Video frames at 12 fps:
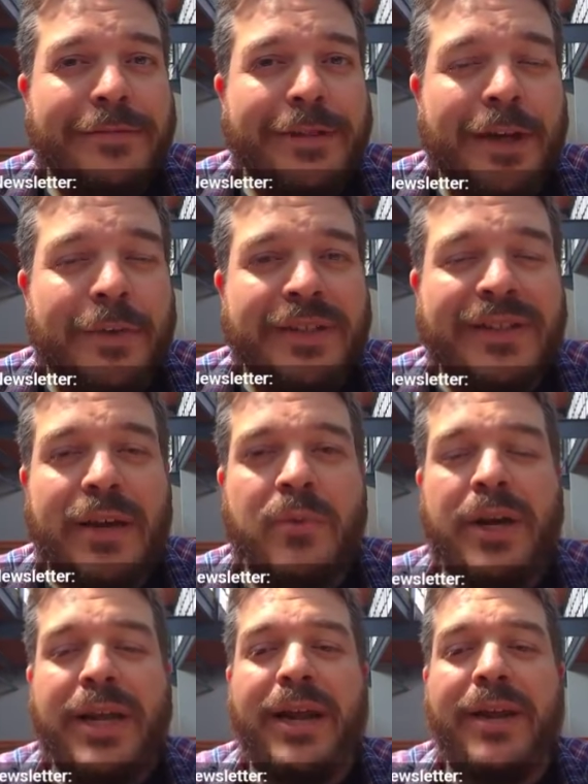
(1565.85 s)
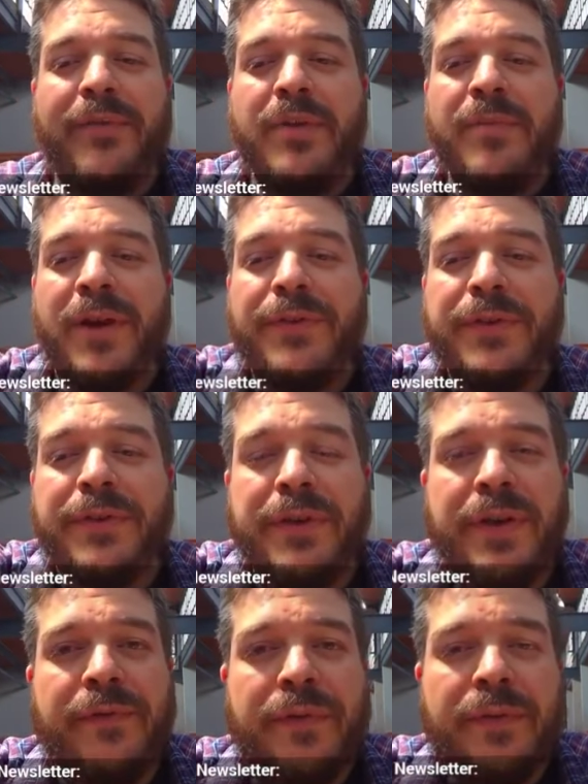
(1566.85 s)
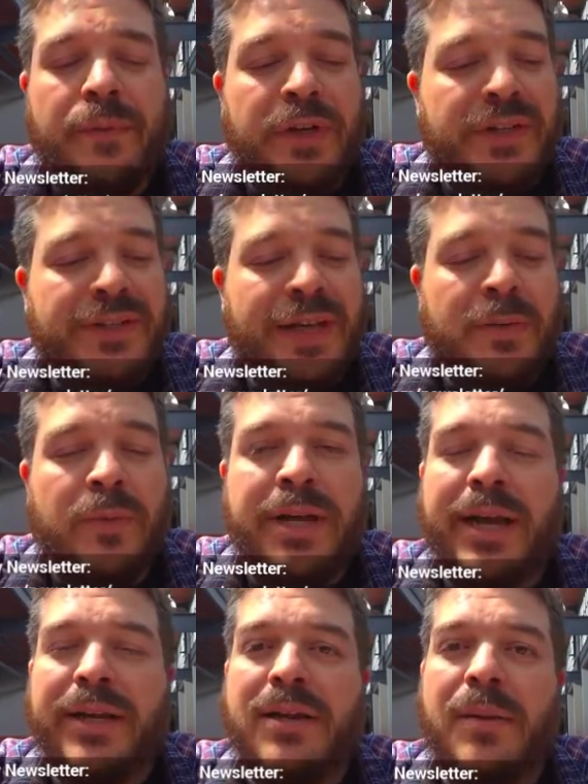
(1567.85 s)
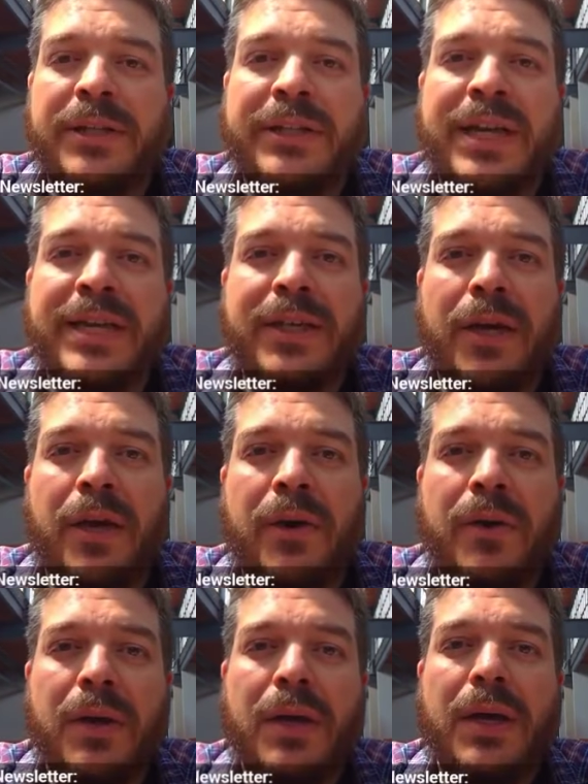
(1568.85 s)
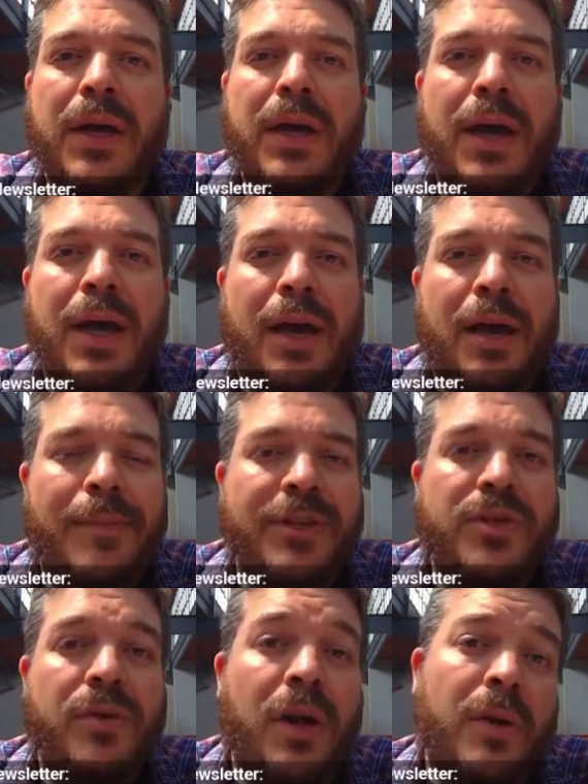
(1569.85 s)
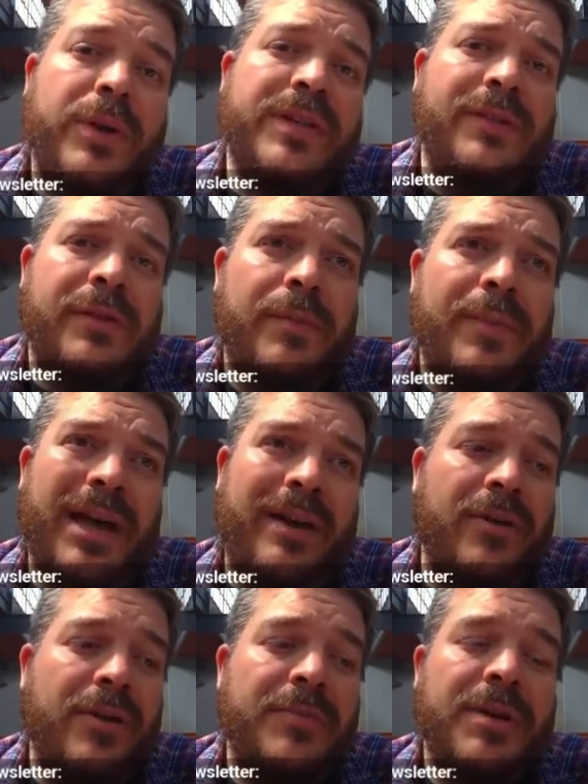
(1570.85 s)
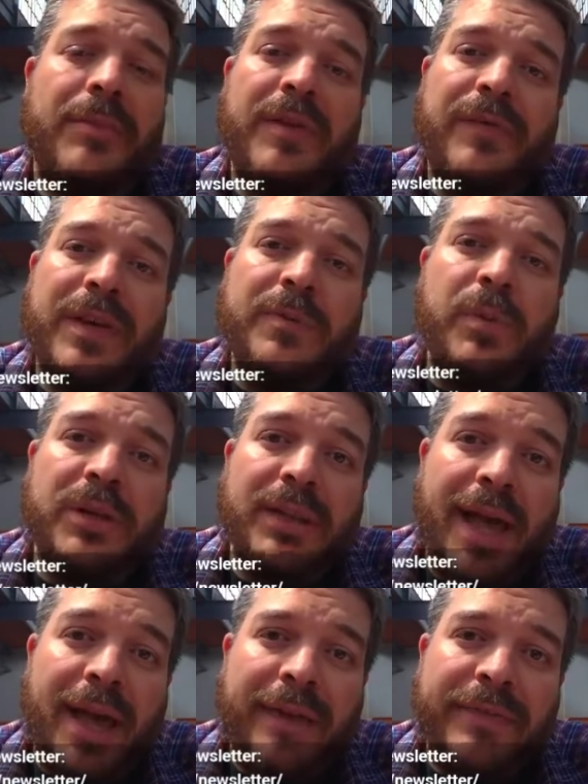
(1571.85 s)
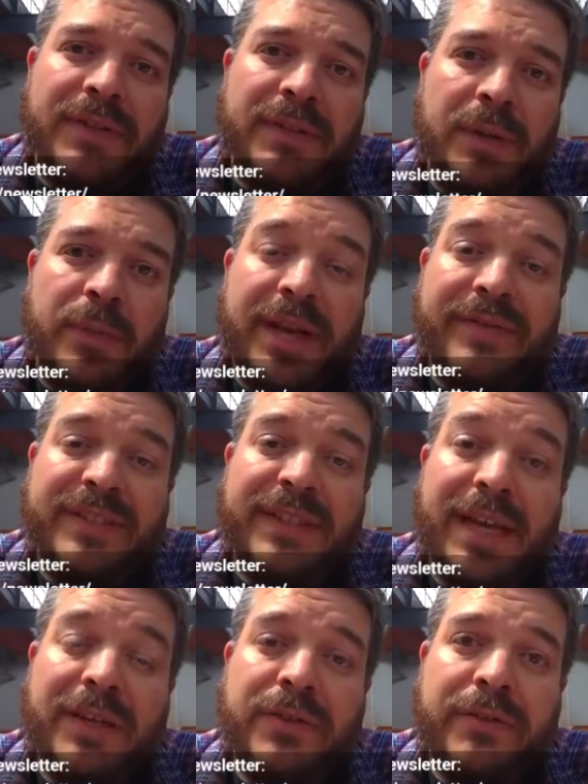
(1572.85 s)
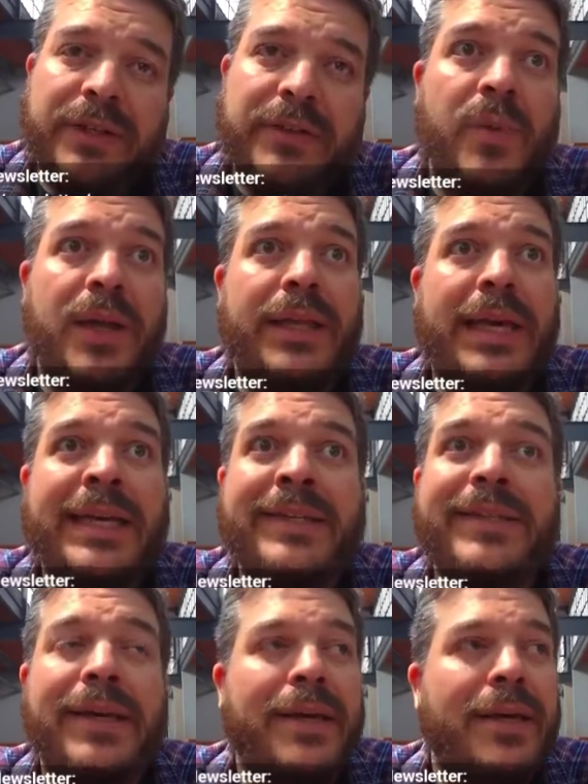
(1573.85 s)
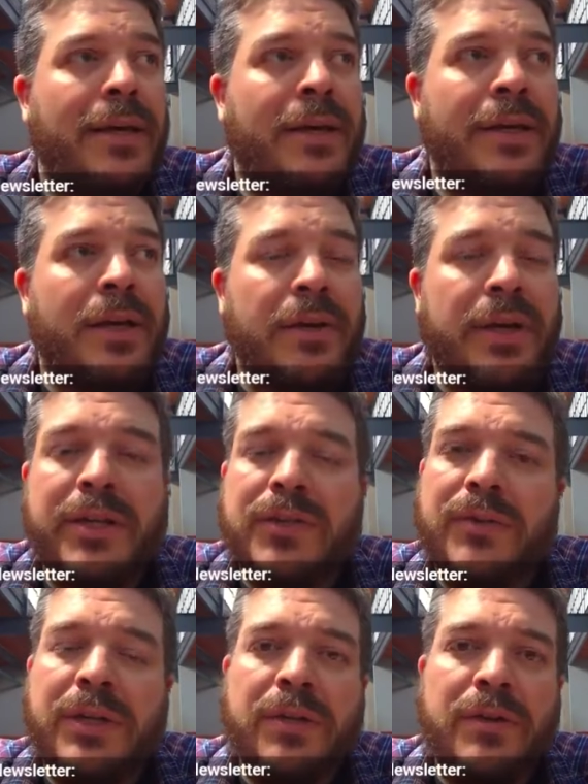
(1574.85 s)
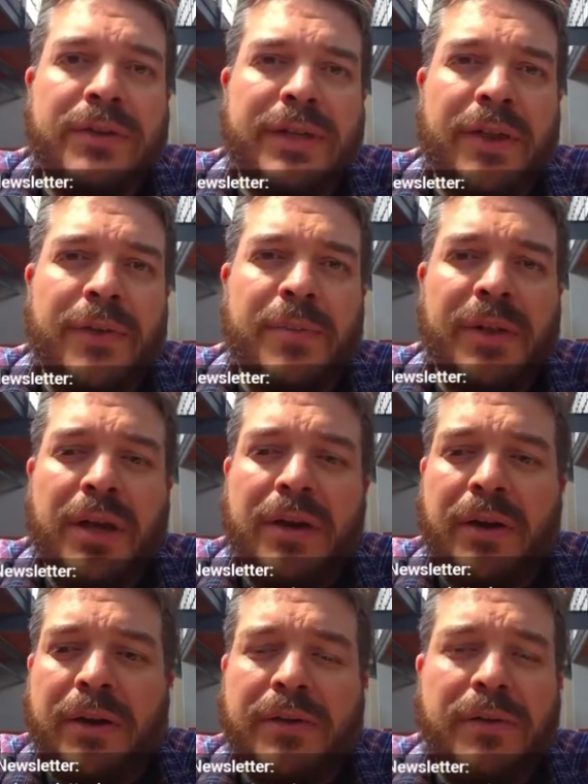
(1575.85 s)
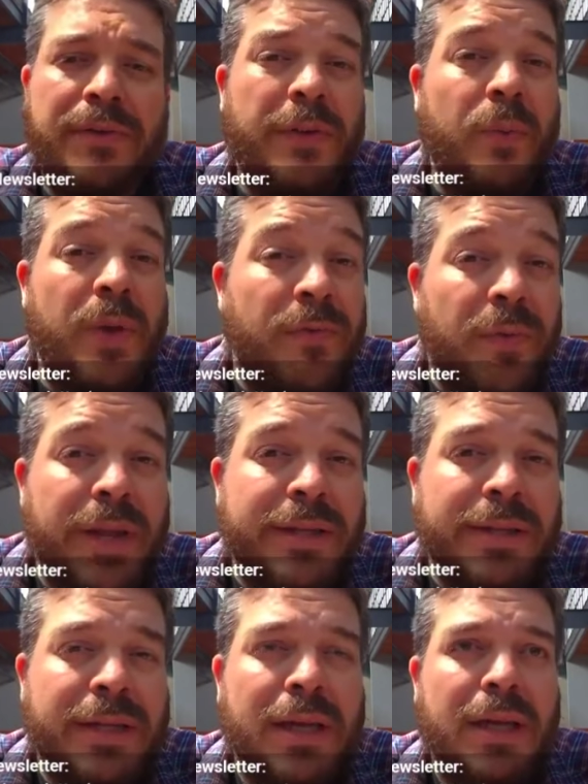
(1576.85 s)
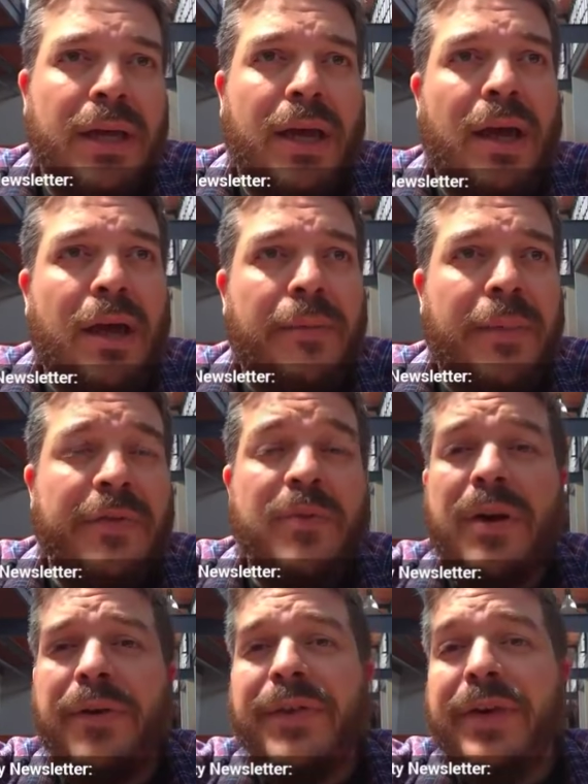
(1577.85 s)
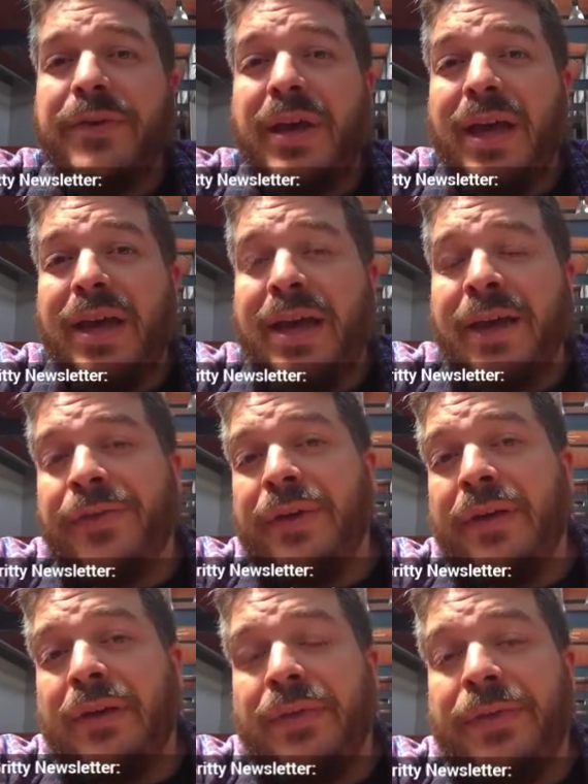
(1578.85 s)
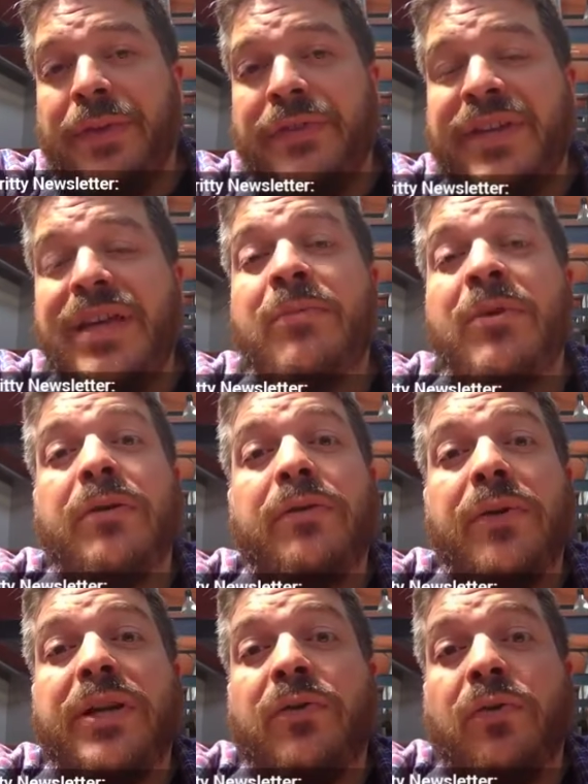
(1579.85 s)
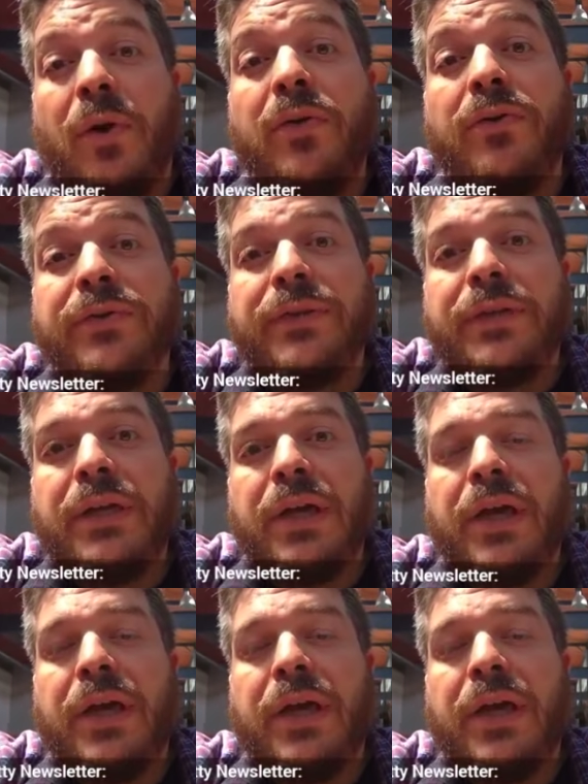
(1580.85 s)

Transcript: We send one out every month. We just sent one out a couple of days ago. But you'll always learn about our upcoming Facebook Lives that we have scheduled, as well as industry news and other blog articles that we've written, as well as the team here at Grit grows.